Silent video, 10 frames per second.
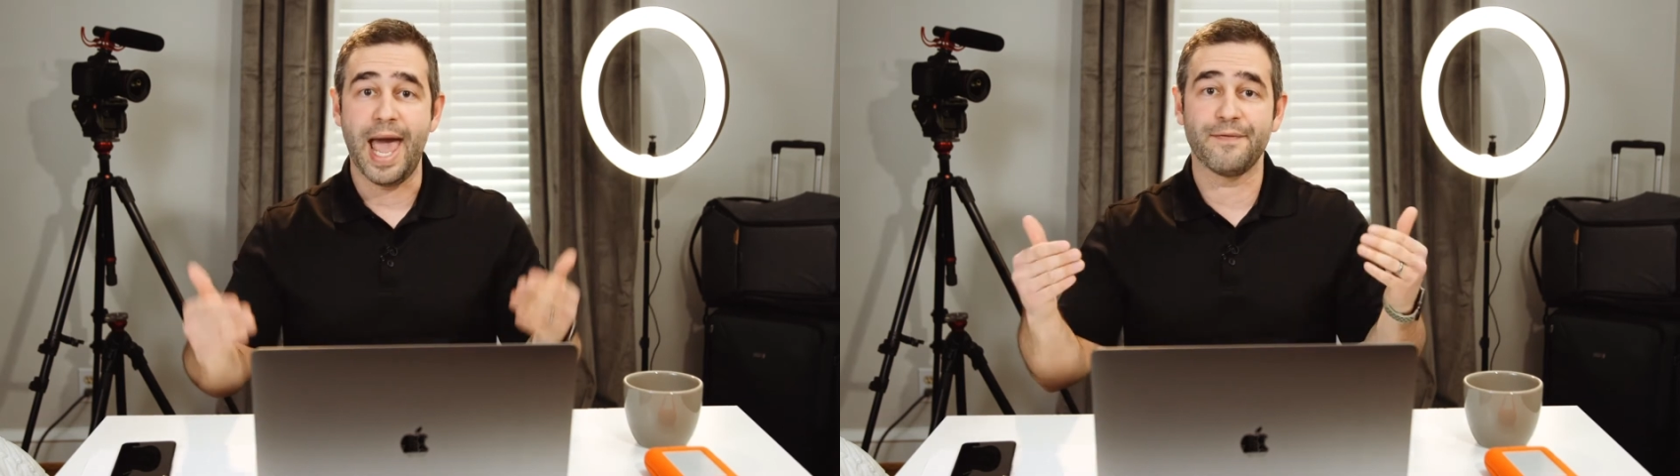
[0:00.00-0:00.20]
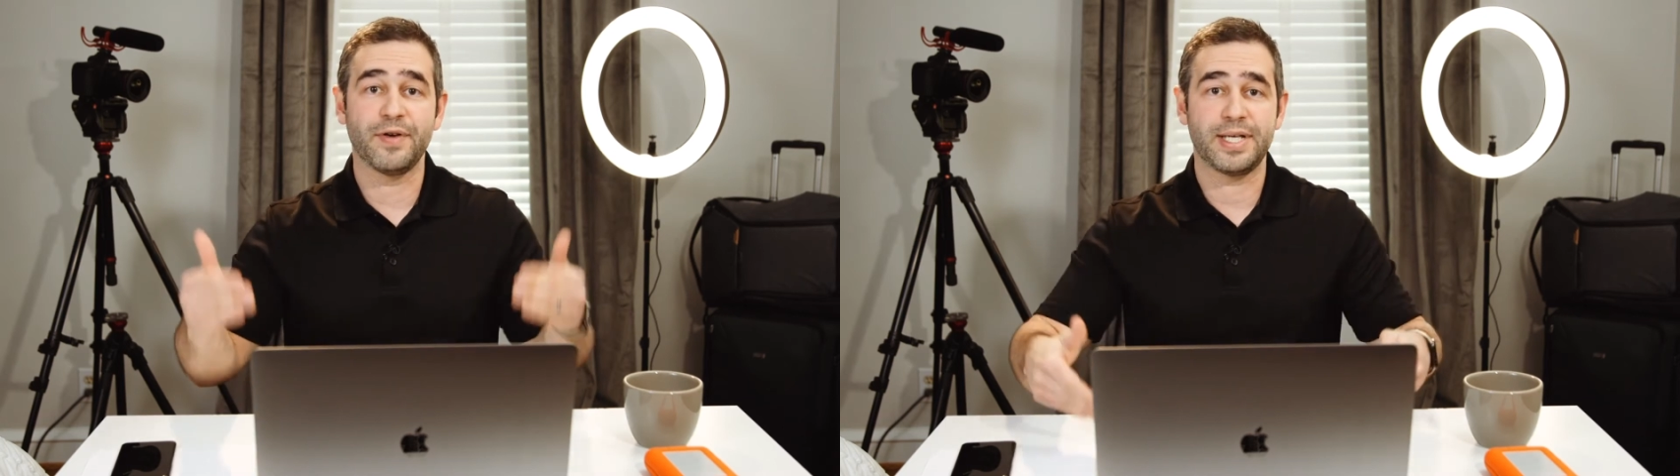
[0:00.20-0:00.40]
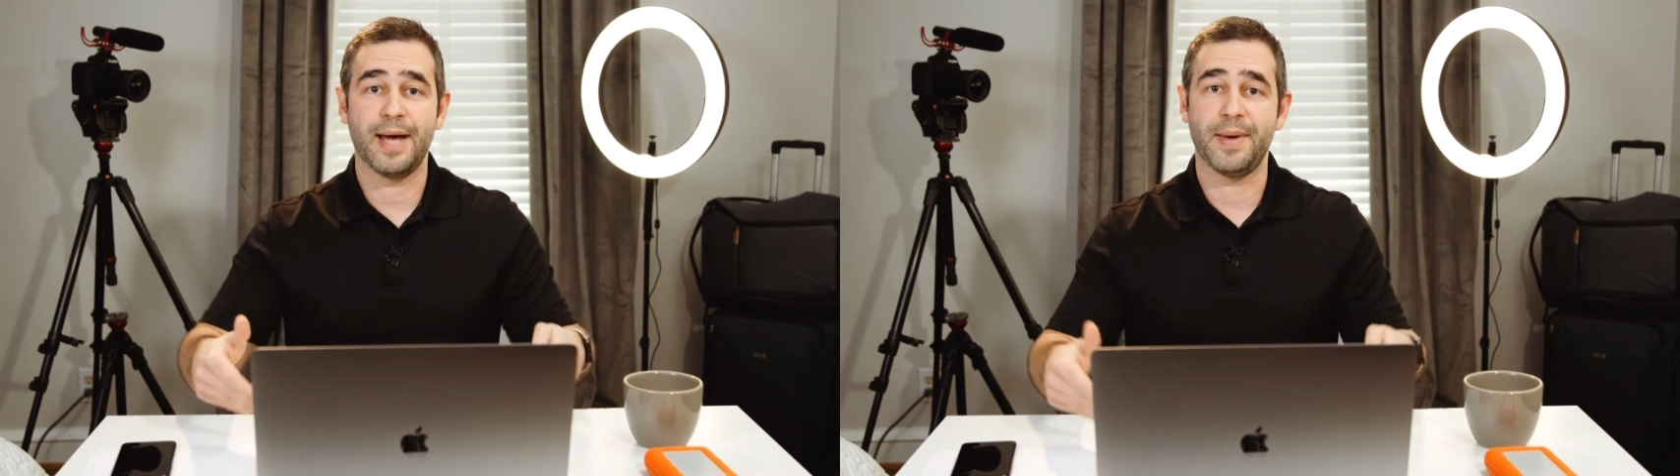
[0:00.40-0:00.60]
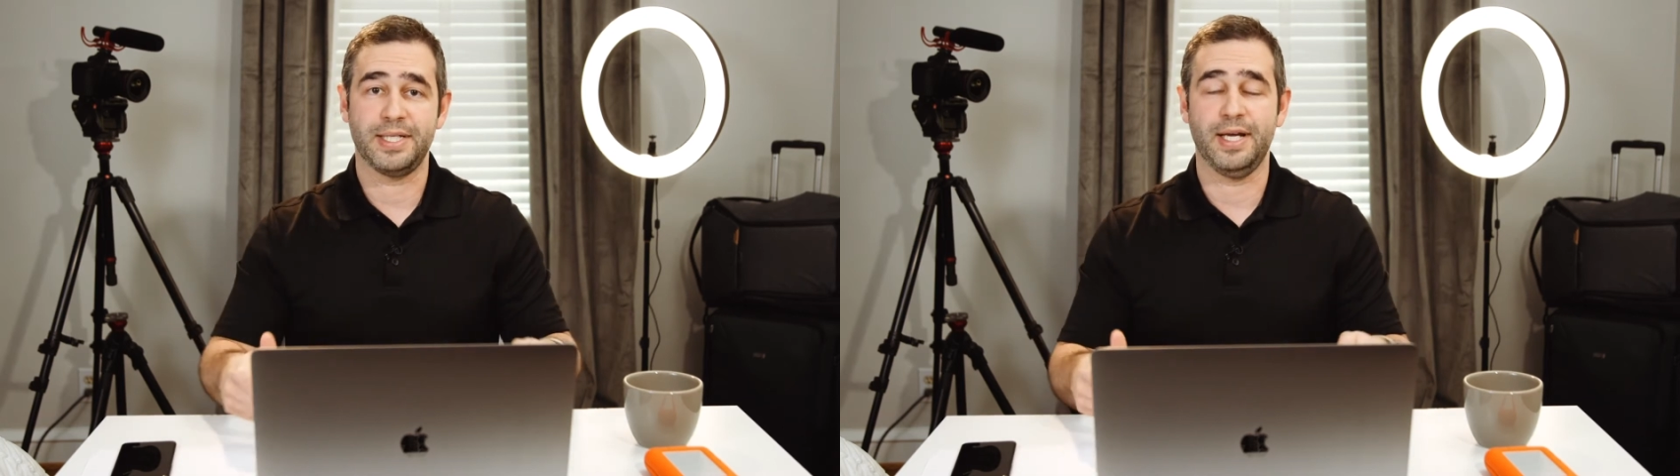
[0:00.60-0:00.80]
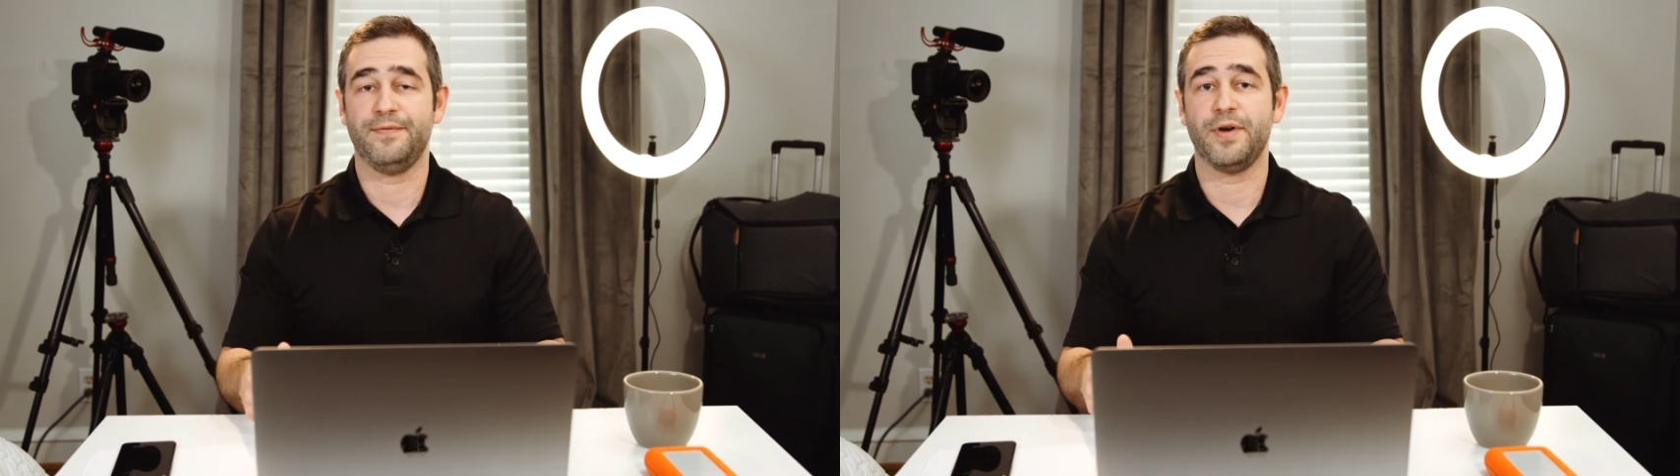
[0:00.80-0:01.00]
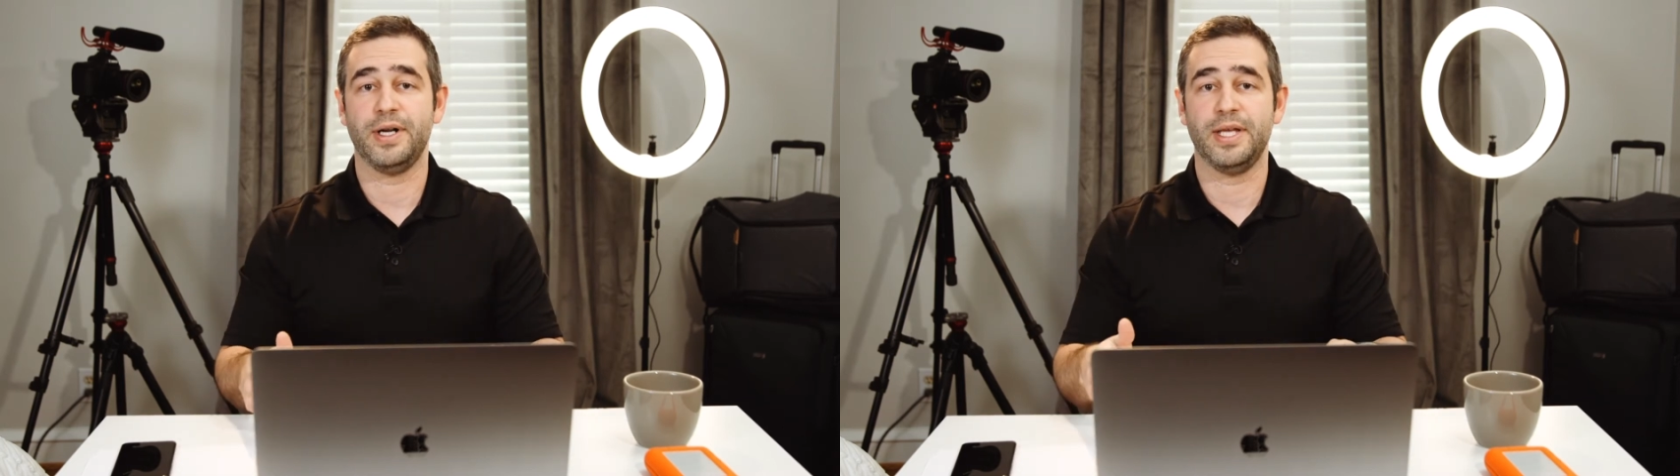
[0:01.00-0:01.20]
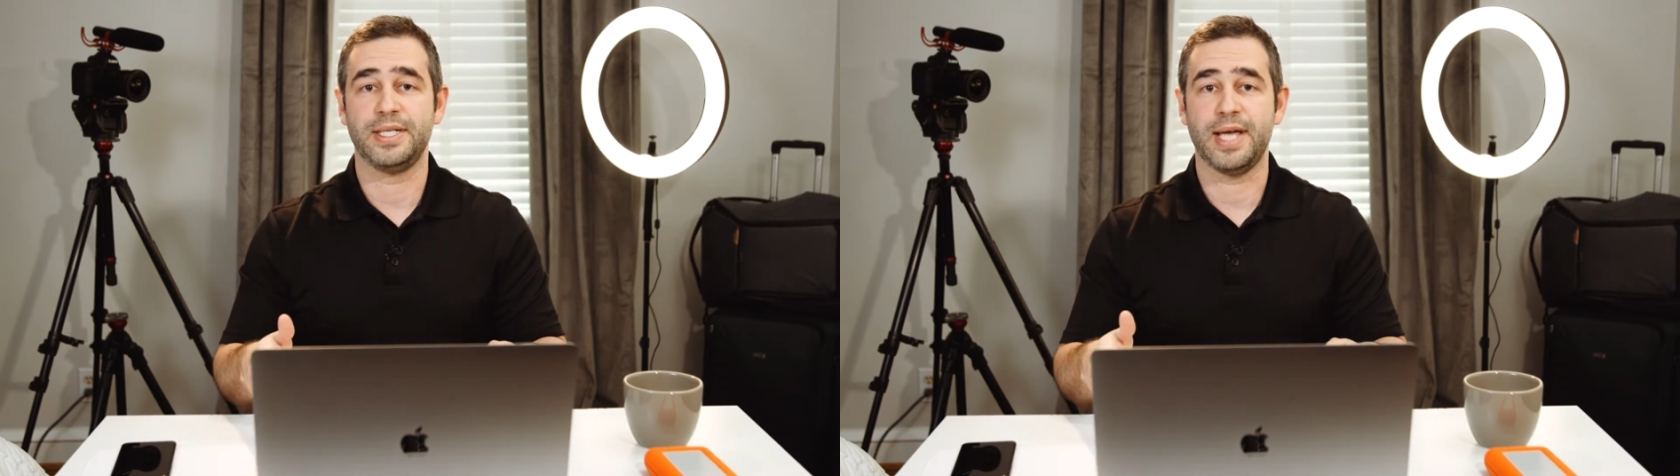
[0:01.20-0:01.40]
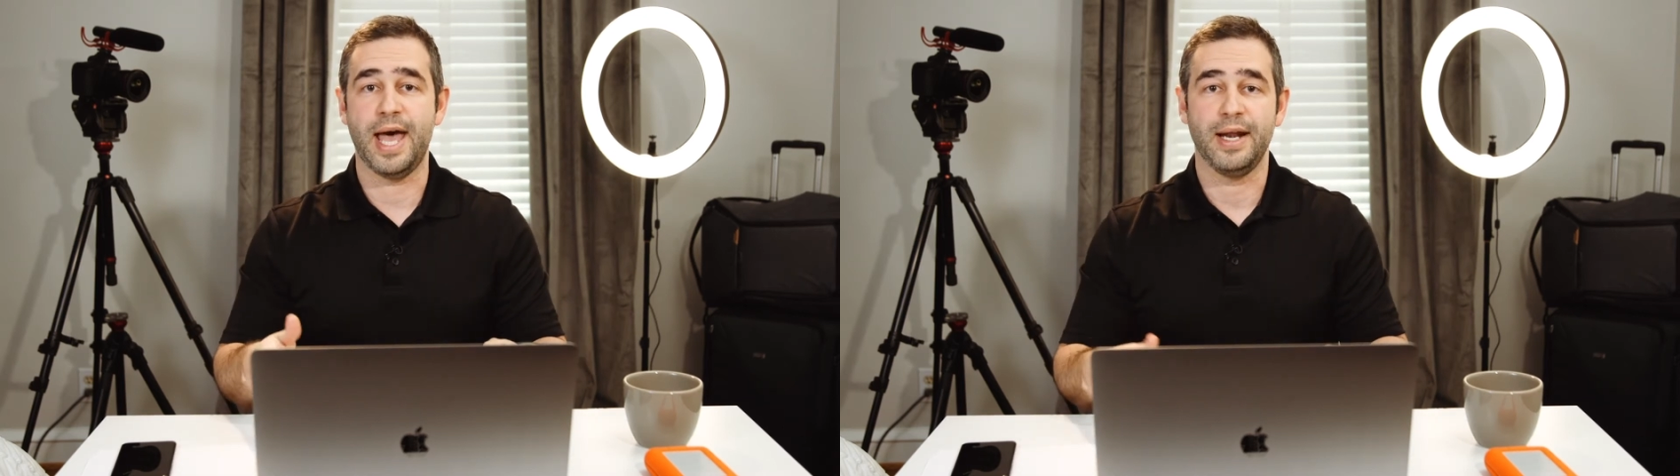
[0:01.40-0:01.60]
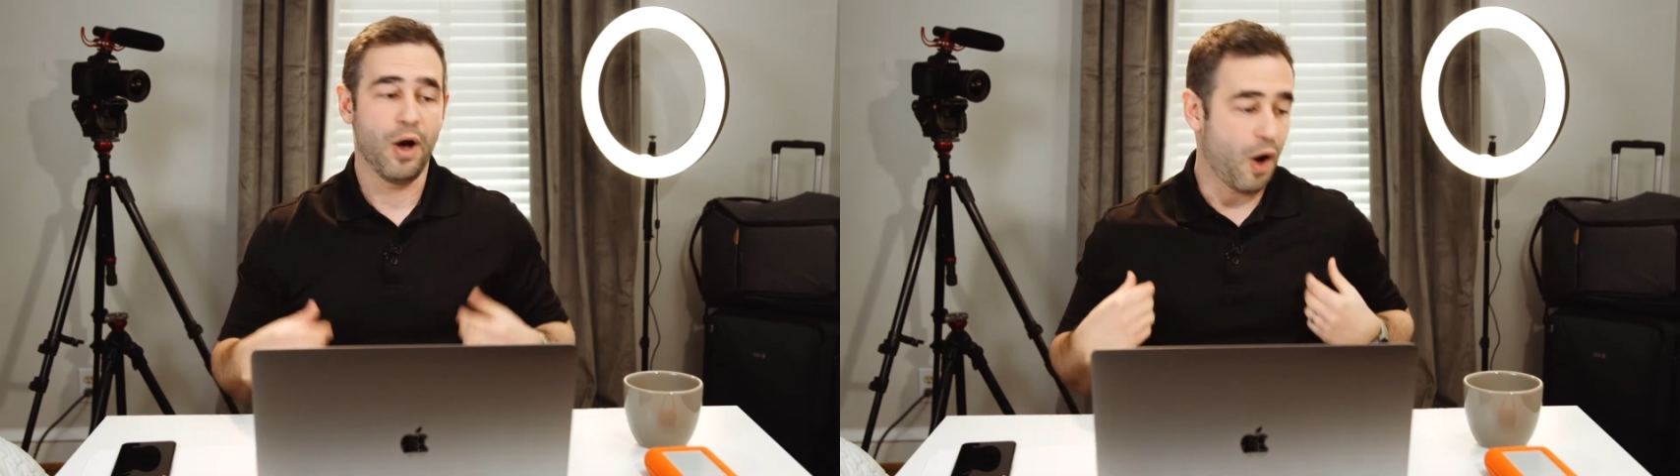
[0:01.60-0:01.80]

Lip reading: Every time I sit in front of this set,